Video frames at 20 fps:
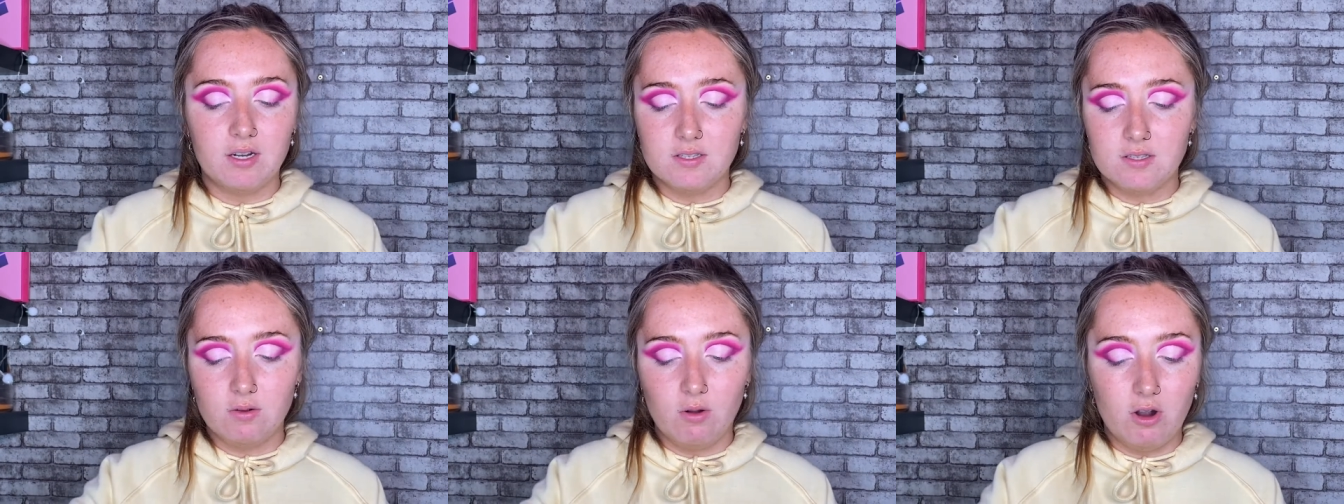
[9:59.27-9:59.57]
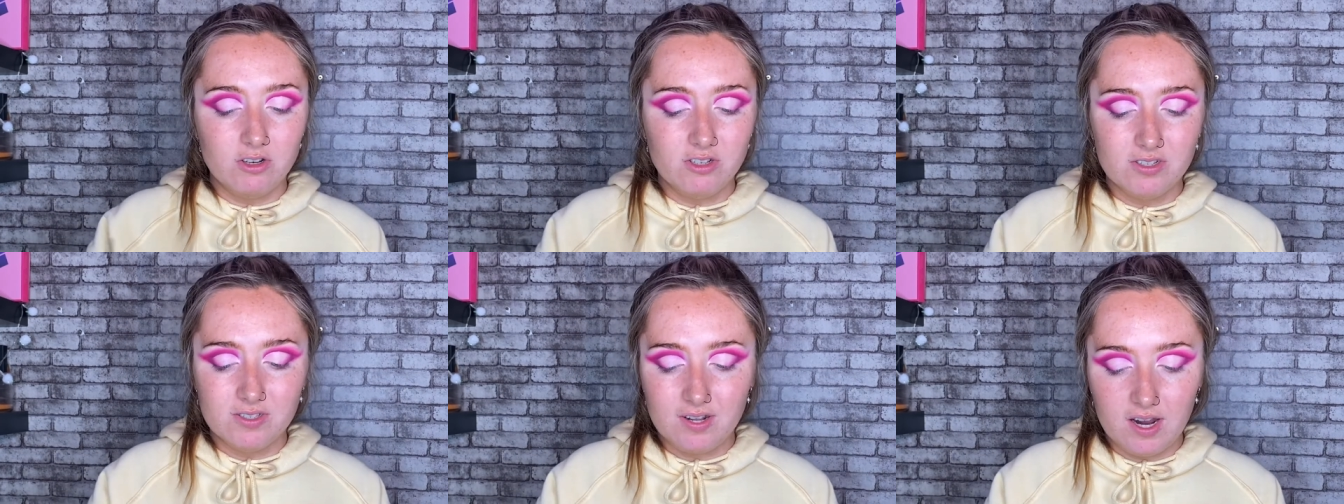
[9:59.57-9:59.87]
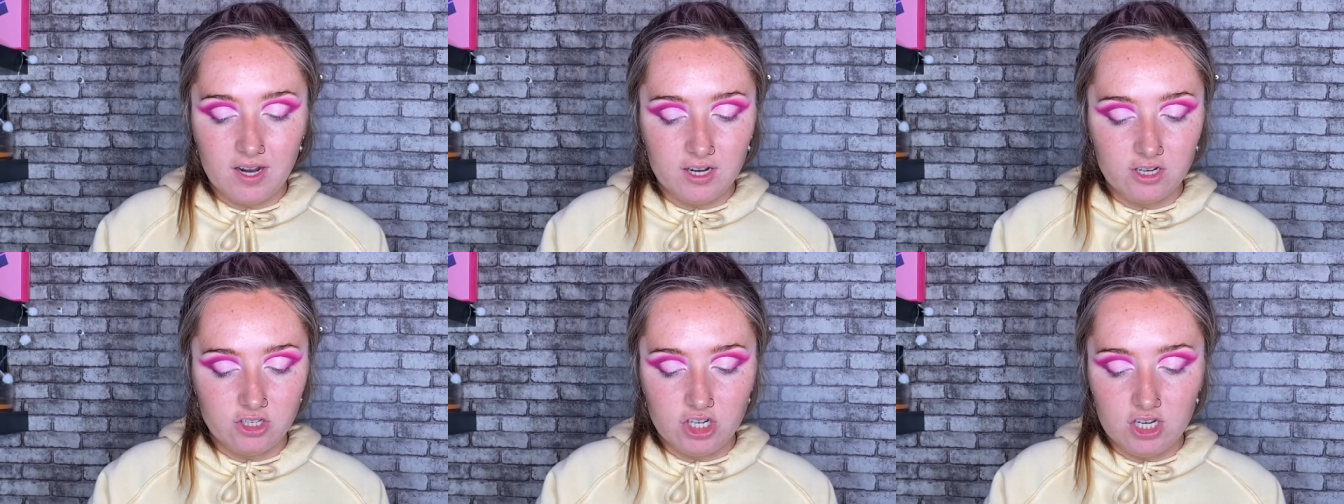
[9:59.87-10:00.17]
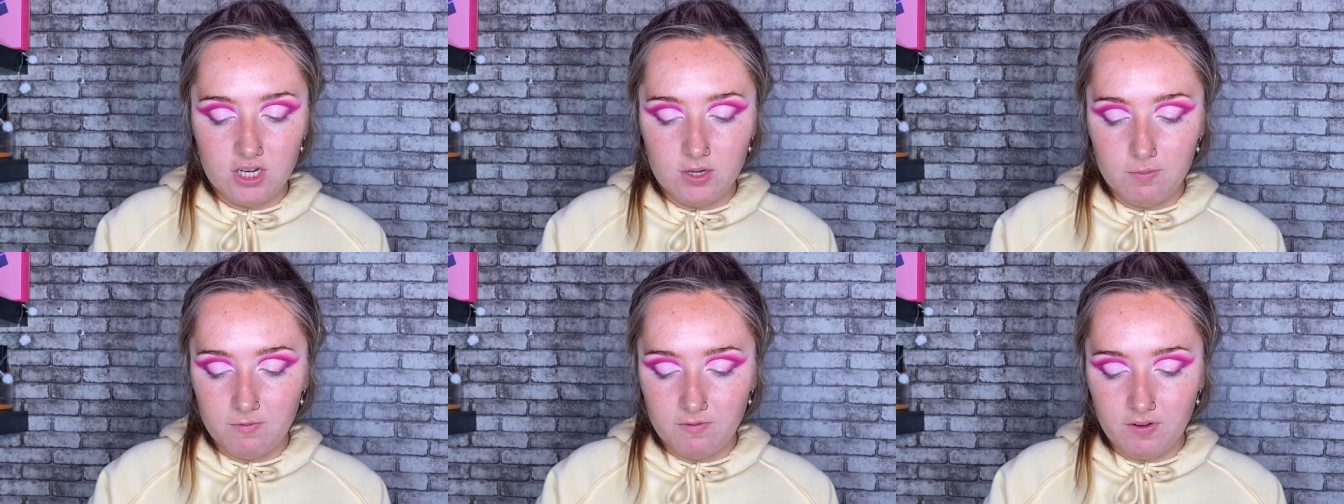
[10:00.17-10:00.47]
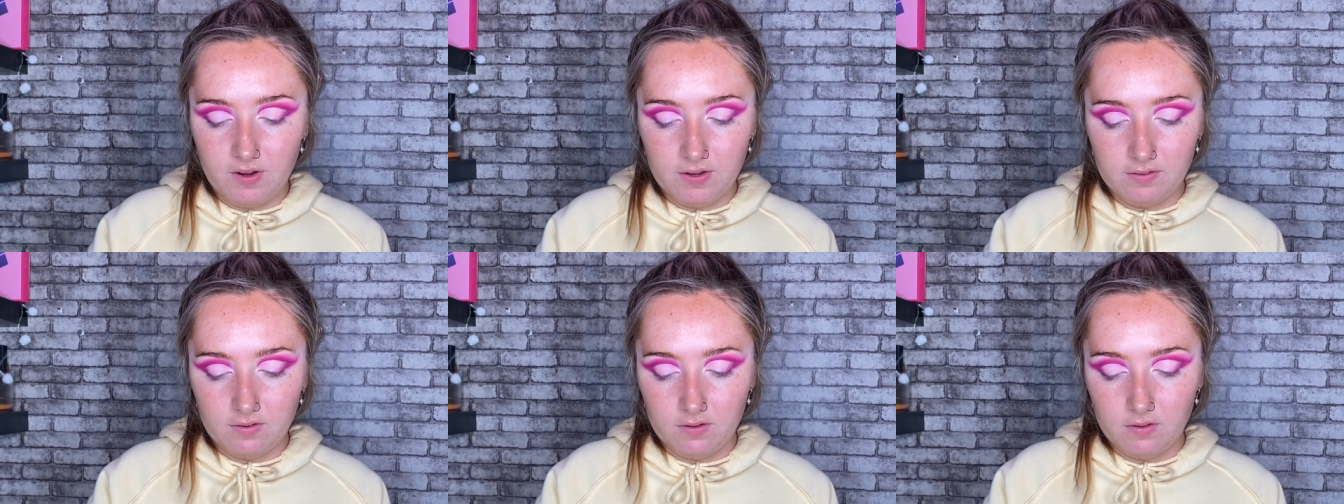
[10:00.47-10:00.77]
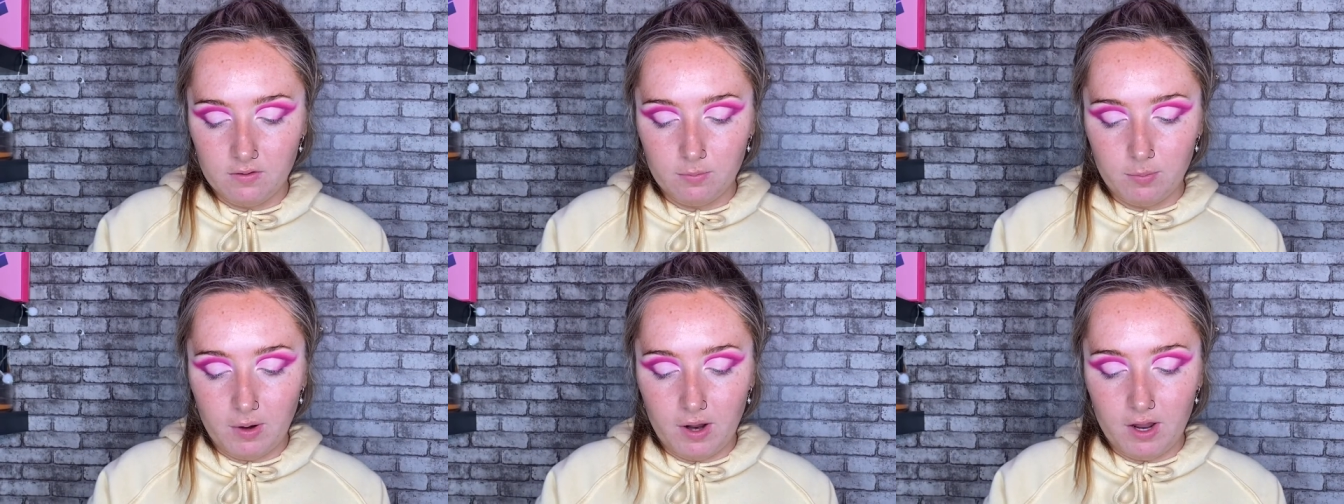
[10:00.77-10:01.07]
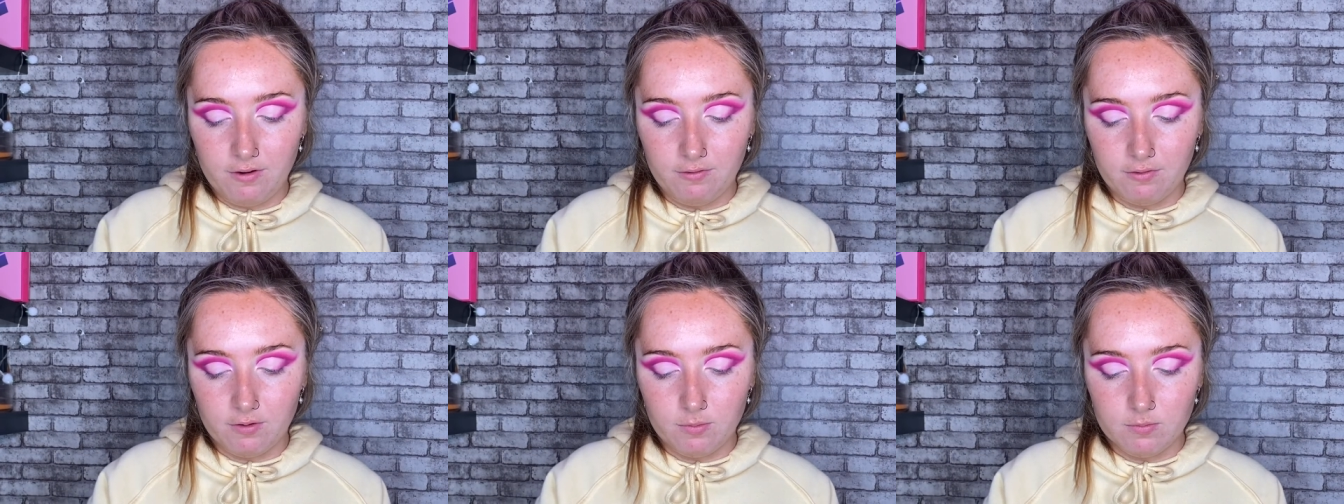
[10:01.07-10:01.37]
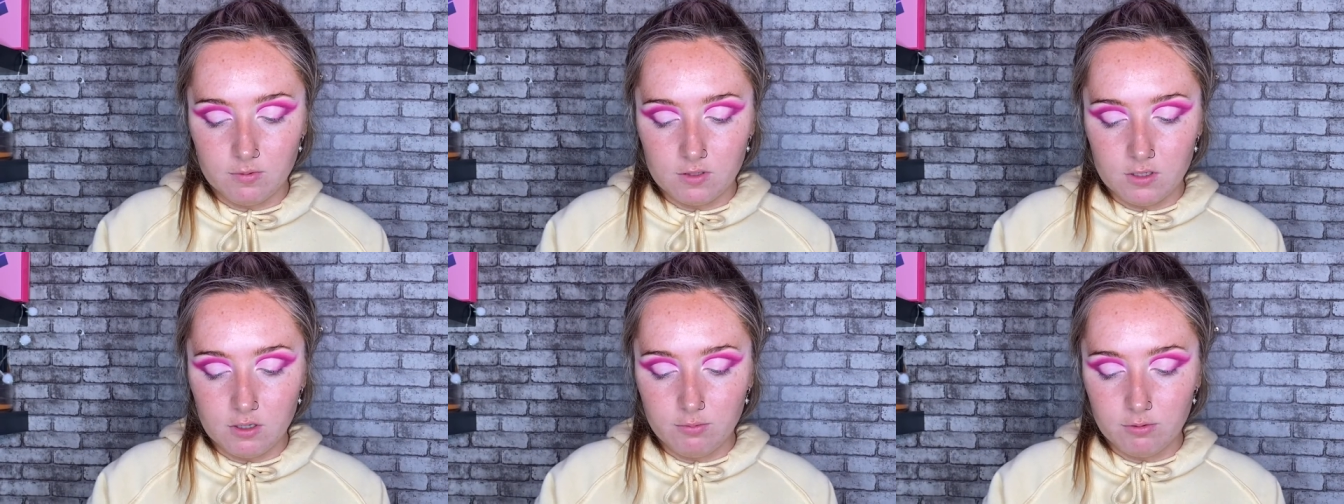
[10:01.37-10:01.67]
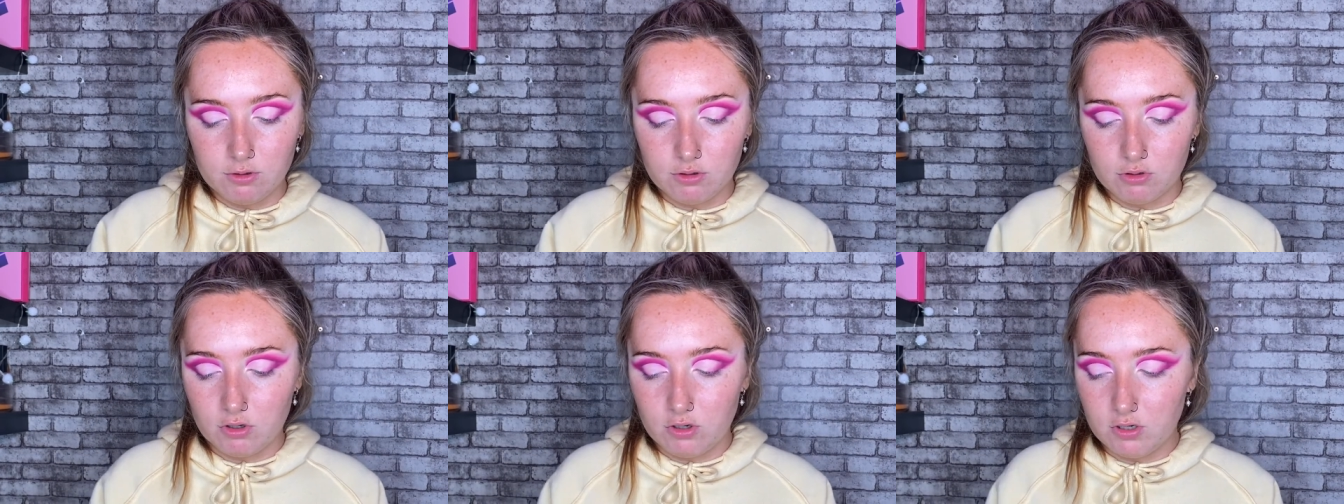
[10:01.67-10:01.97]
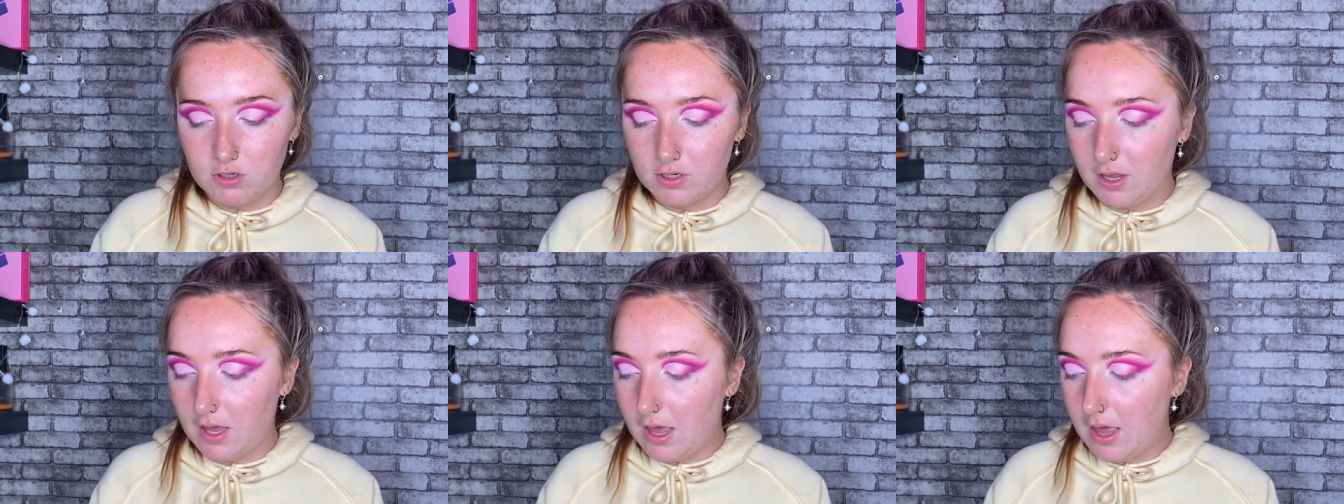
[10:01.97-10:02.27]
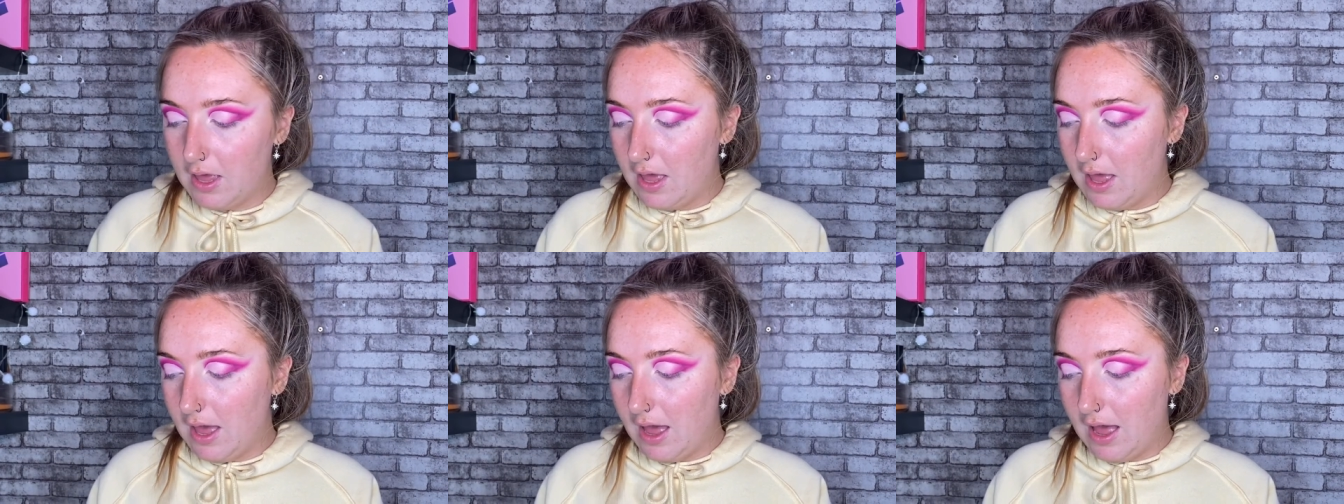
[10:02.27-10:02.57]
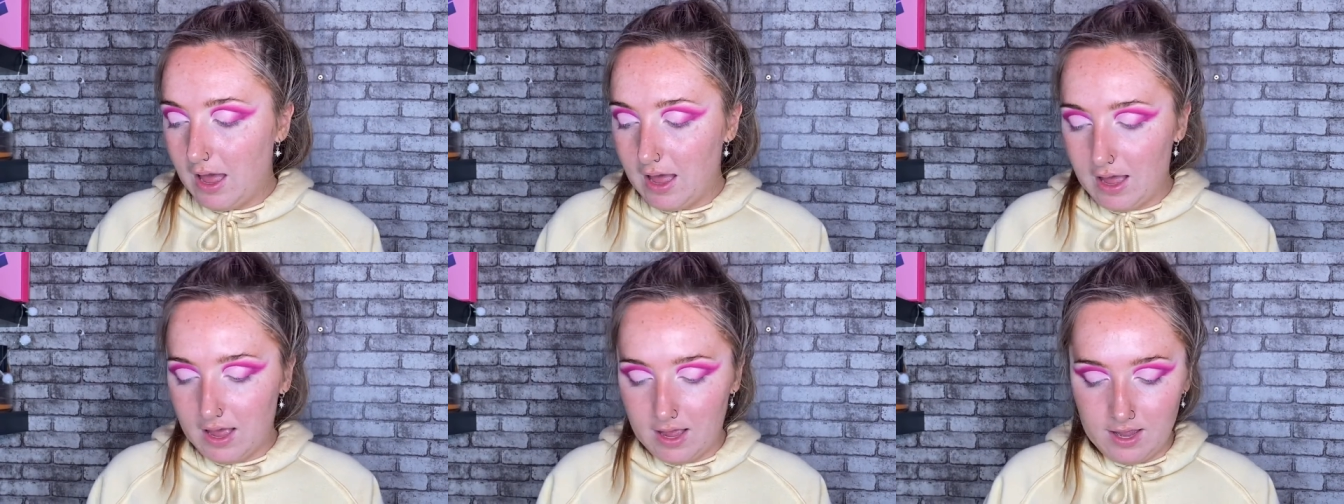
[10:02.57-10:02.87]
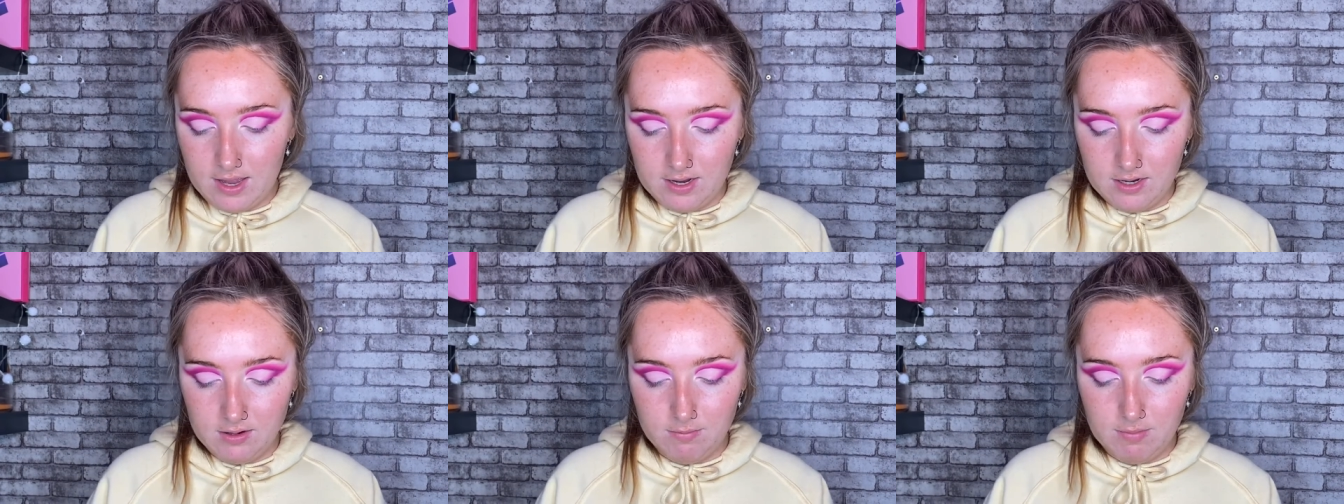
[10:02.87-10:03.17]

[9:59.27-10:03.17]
So I just take a cheap fix and spray from Superdrug and